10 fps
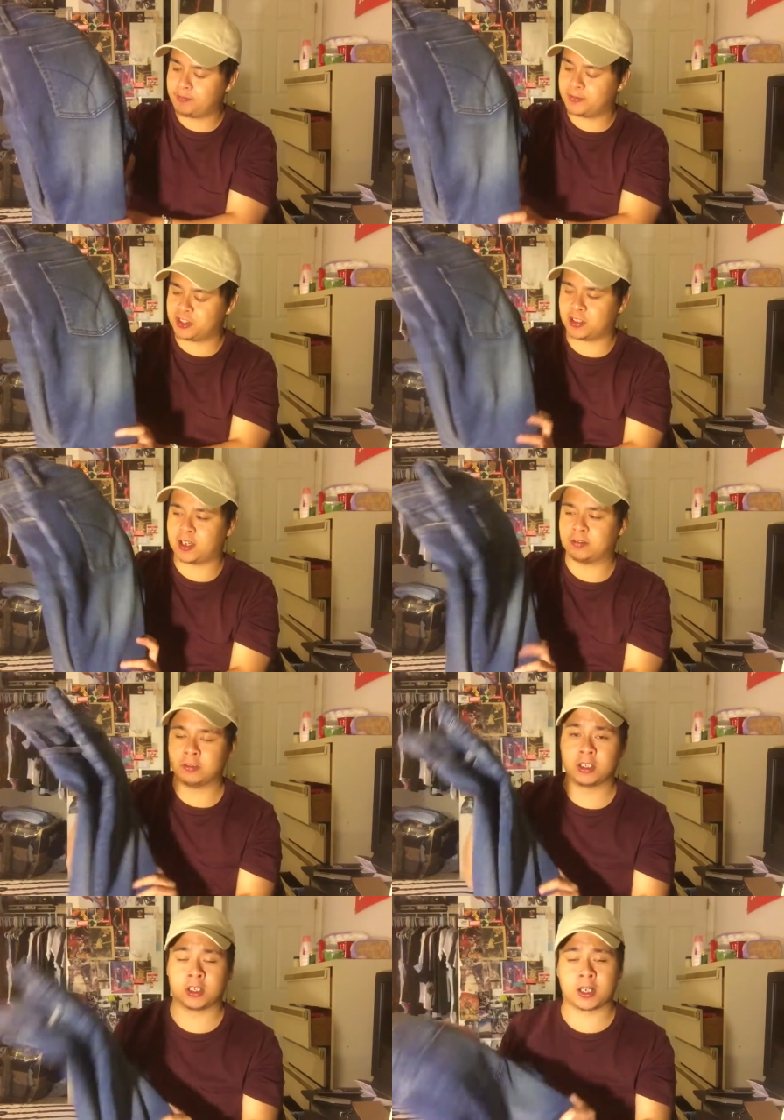So I
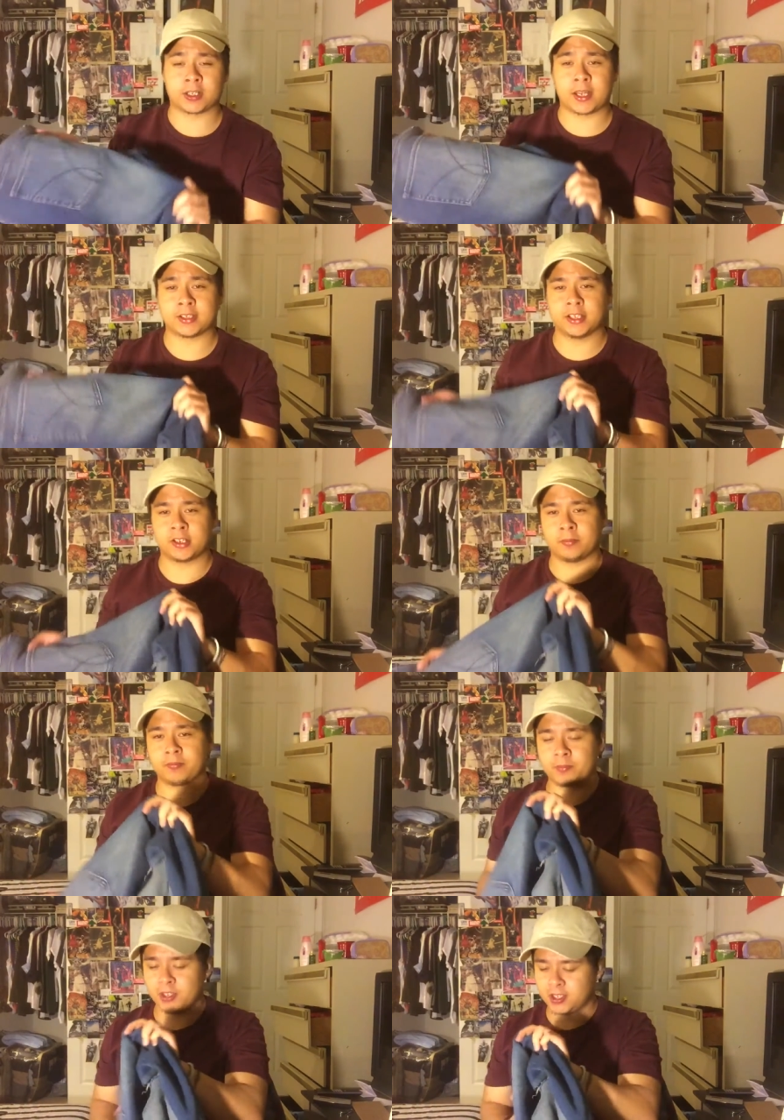really like that
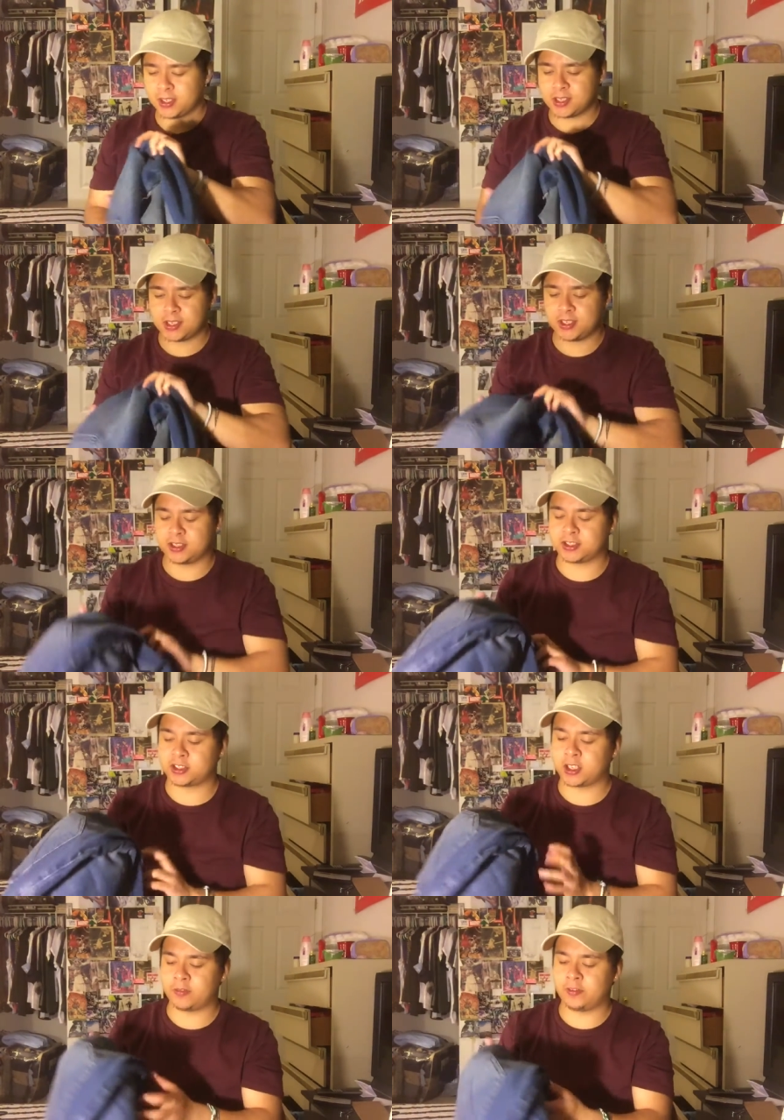denim
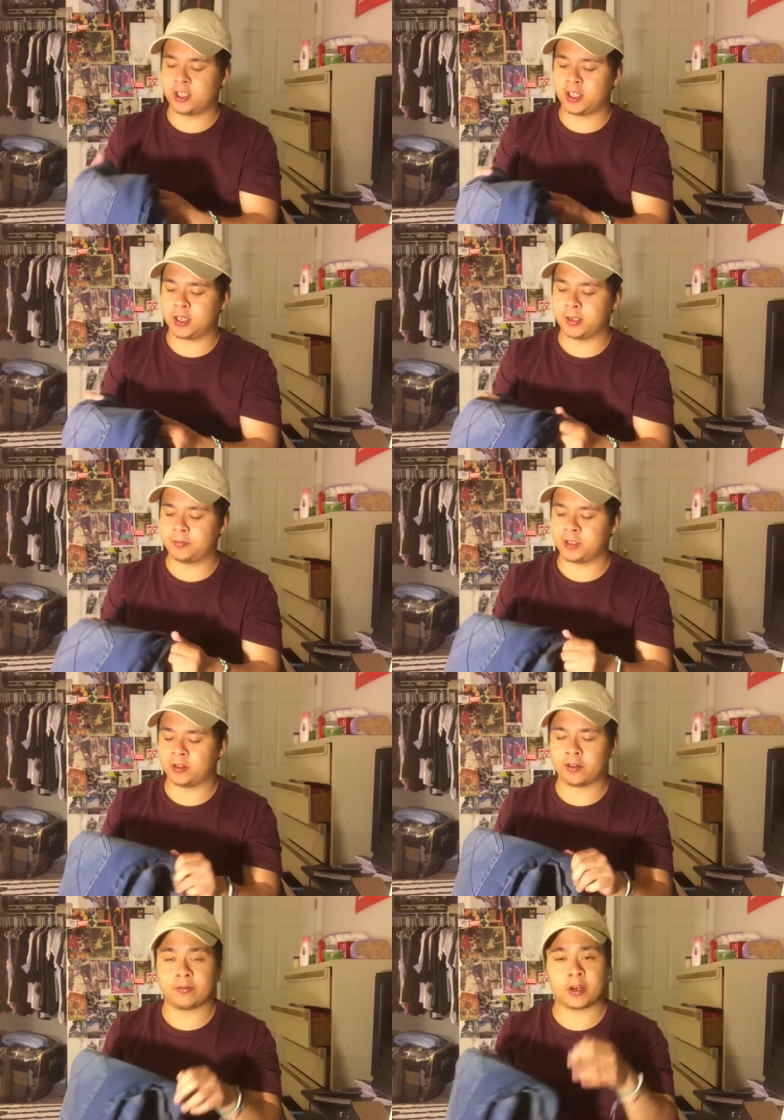instead of the uh, you know
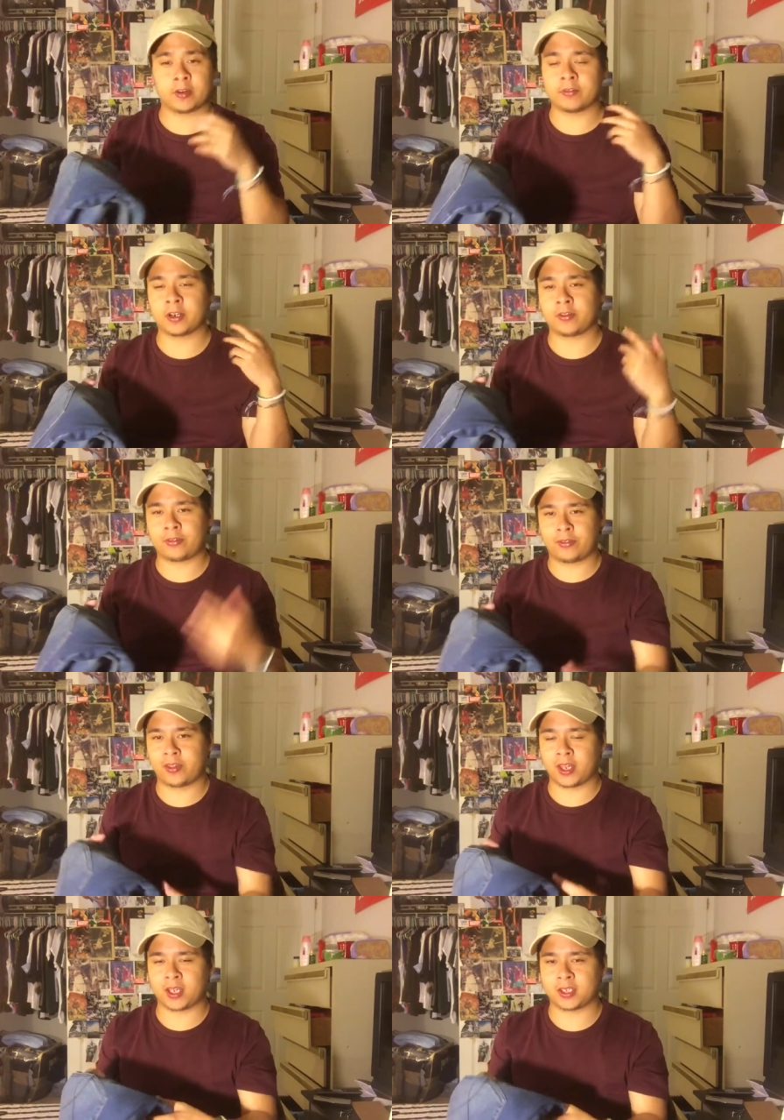the very very
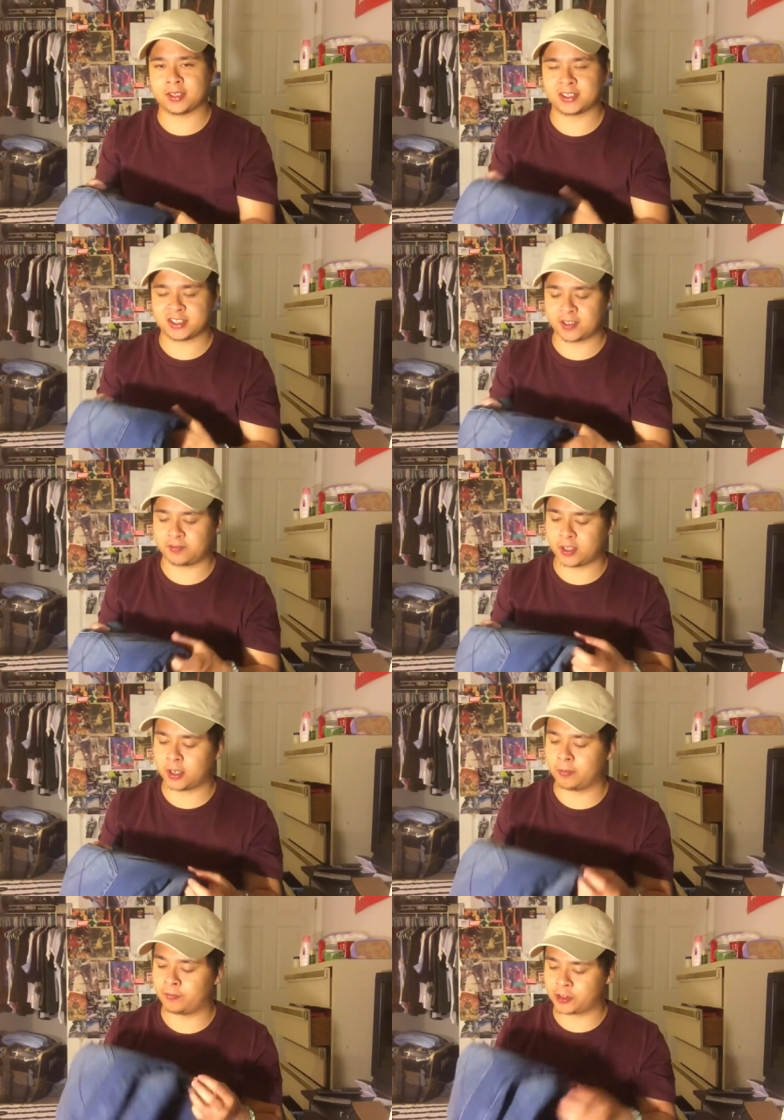thick and stiff
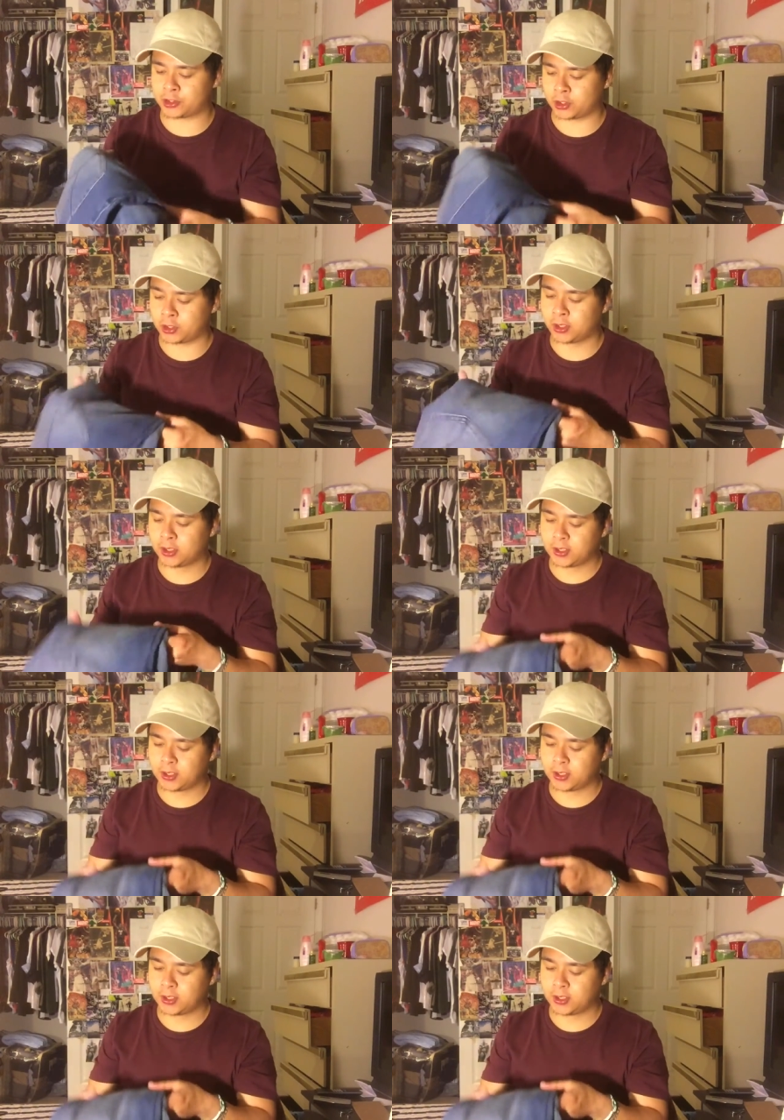denim for sure.